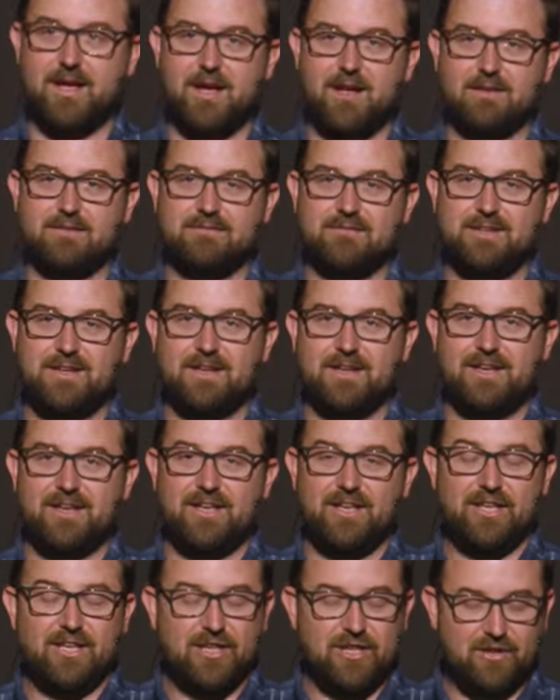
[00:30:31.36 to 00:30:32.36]
God,
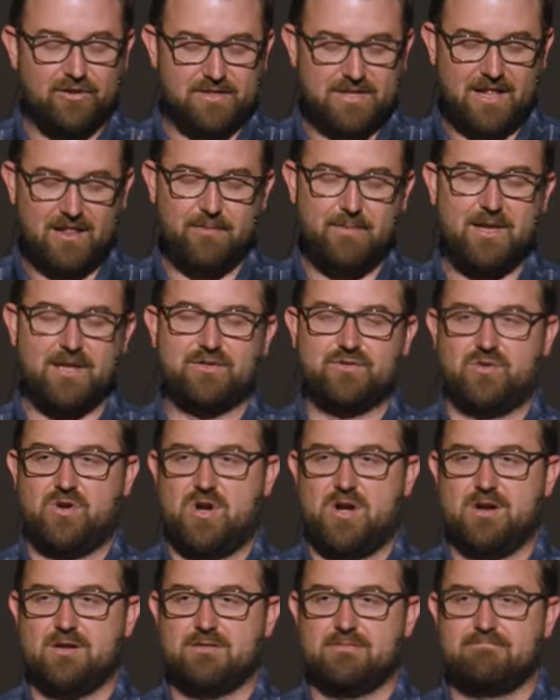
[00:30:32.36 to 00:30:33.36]
you're telling me it's
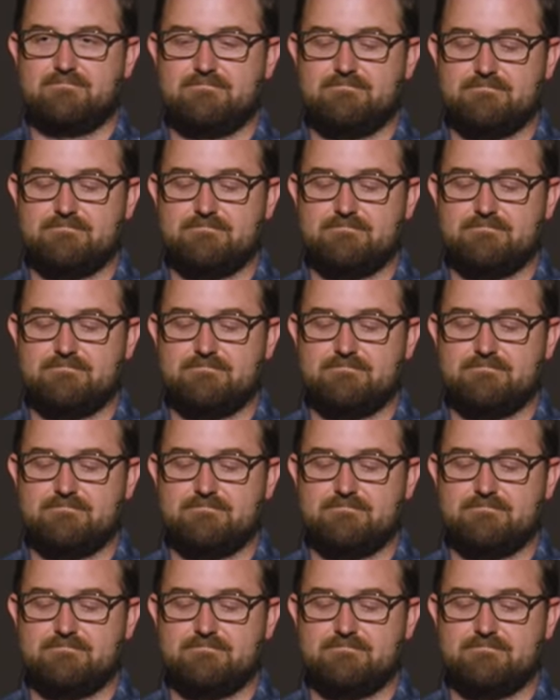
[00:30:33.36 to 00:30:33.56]
wrong.